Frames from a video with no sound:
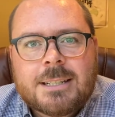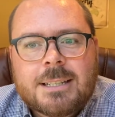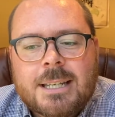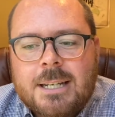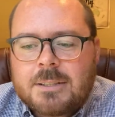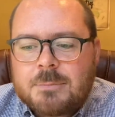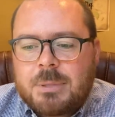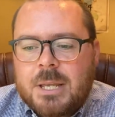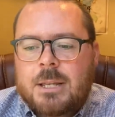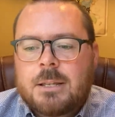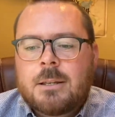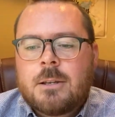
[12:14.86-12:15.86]
It is
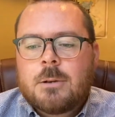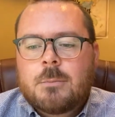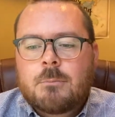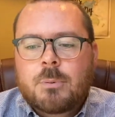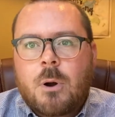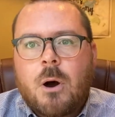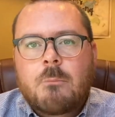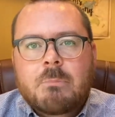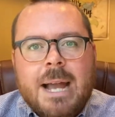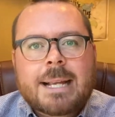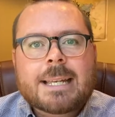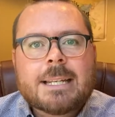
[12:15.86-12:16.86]
being brought
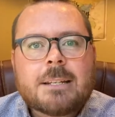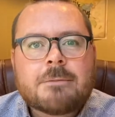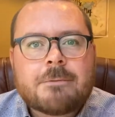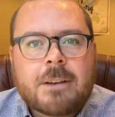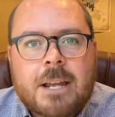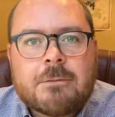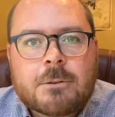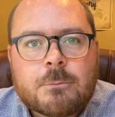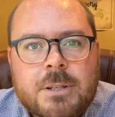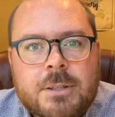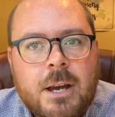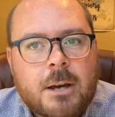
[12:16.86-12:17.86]
back into favor
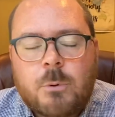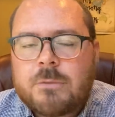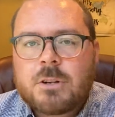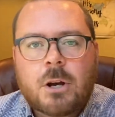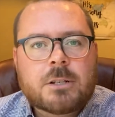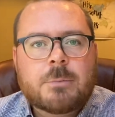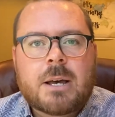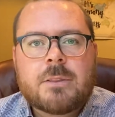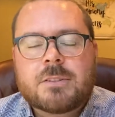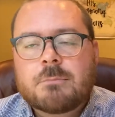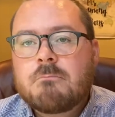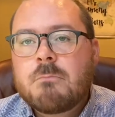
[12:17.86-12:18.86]
with God. We've talked about
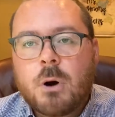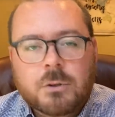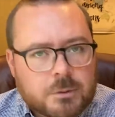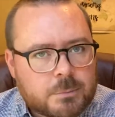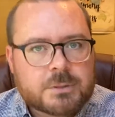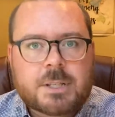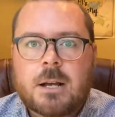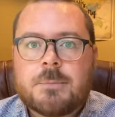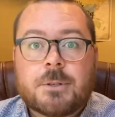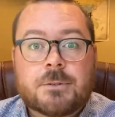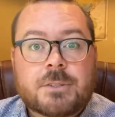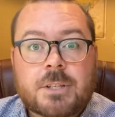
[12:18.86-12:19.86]
this multiple times
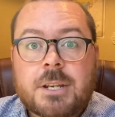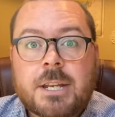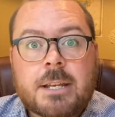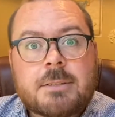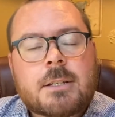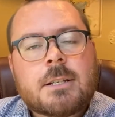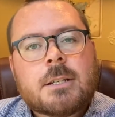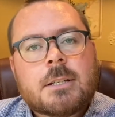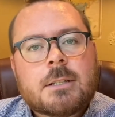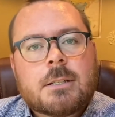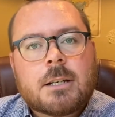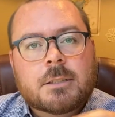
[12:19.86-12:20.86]
on Sundays,
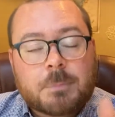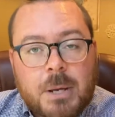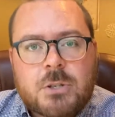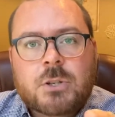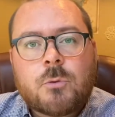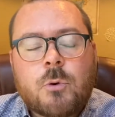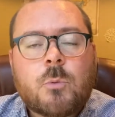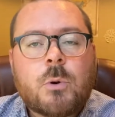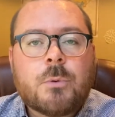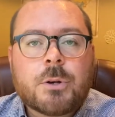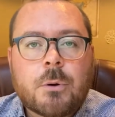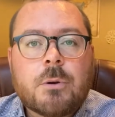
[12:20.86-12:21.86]
especially when we
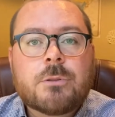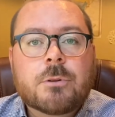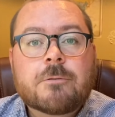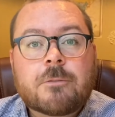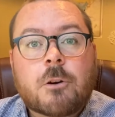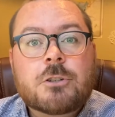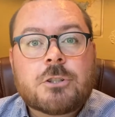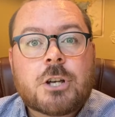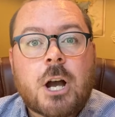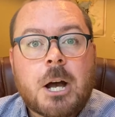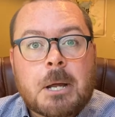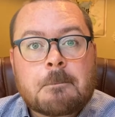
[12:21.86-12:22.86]
were going through First
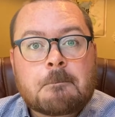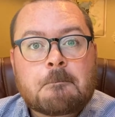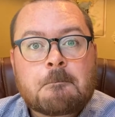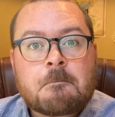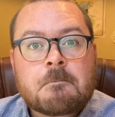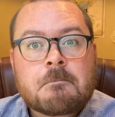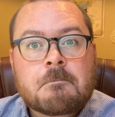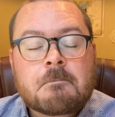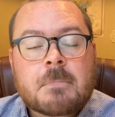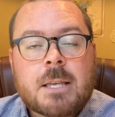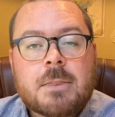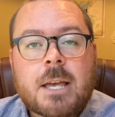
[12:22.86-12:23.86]
John,
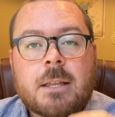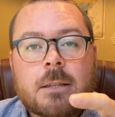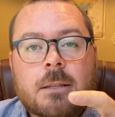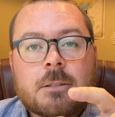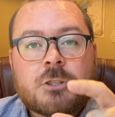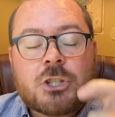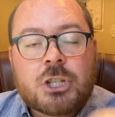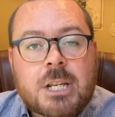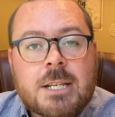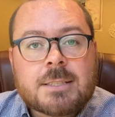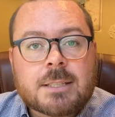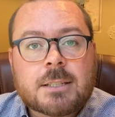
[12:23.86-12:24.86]
that
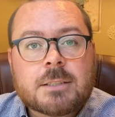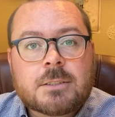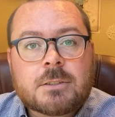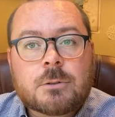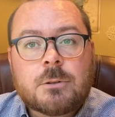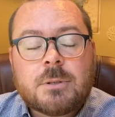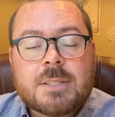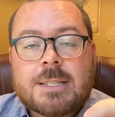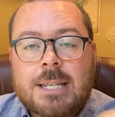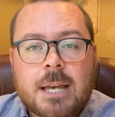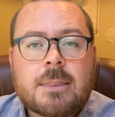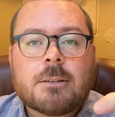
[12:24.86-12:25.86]
Jesus, through his
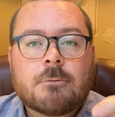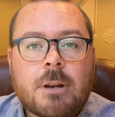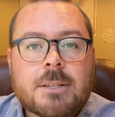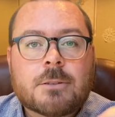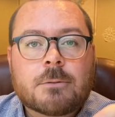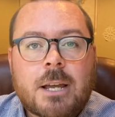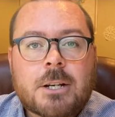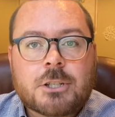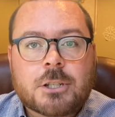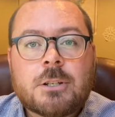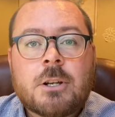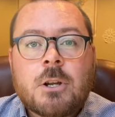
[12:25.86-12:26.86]
death and
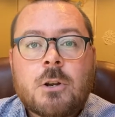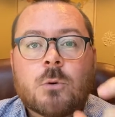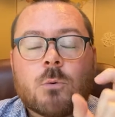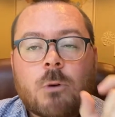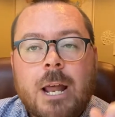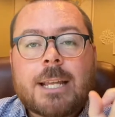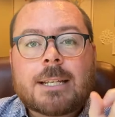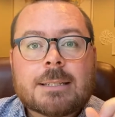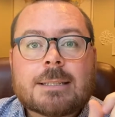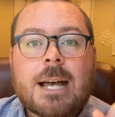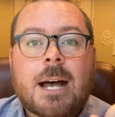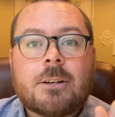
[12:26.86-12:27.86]
resurrection,
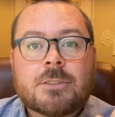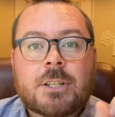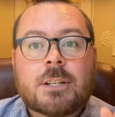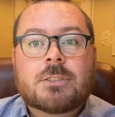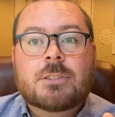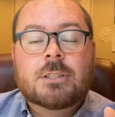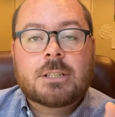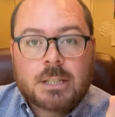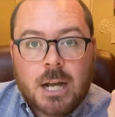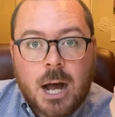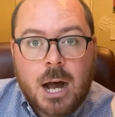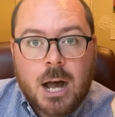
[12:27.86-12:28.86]
reconciles us to
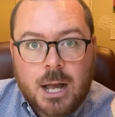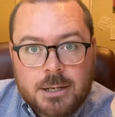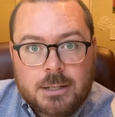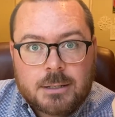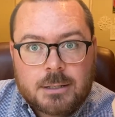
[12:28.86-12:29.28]
God